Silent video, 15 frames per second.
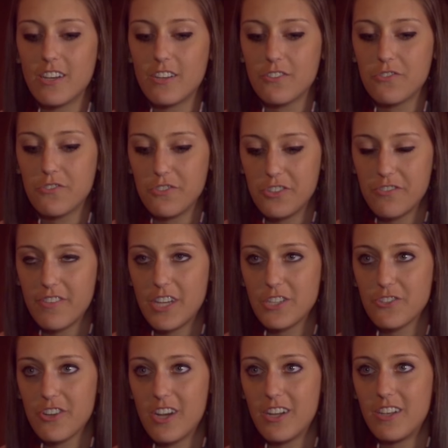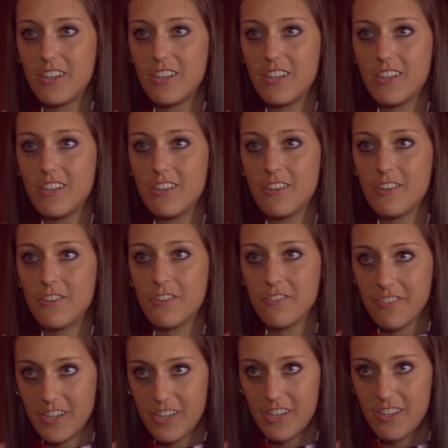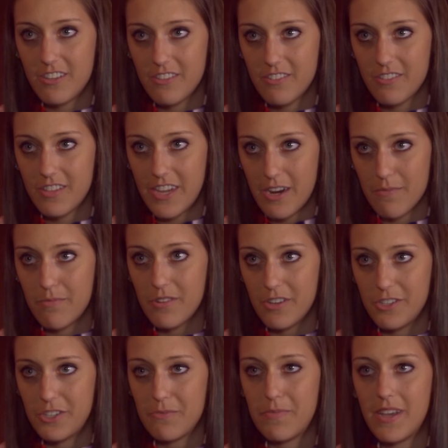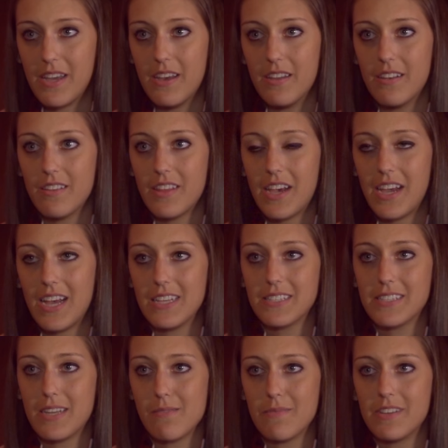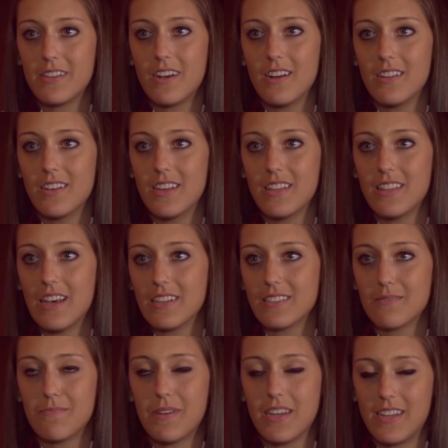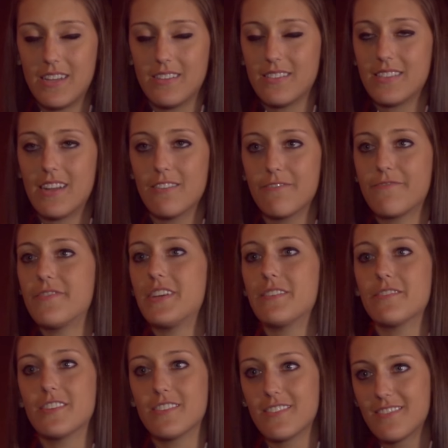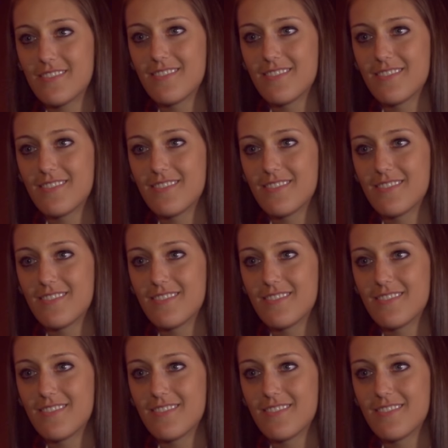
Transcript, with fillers: a sushi restaurant in Narita, the airport in Japan, that has salmon don, and that's my hands down favorite.